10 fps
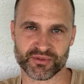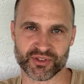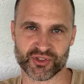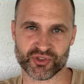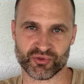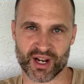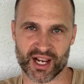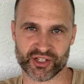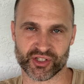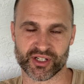
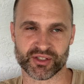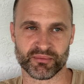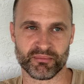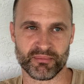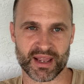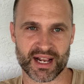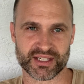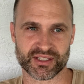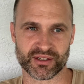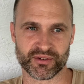distraction. It's a
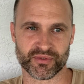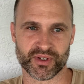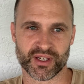massive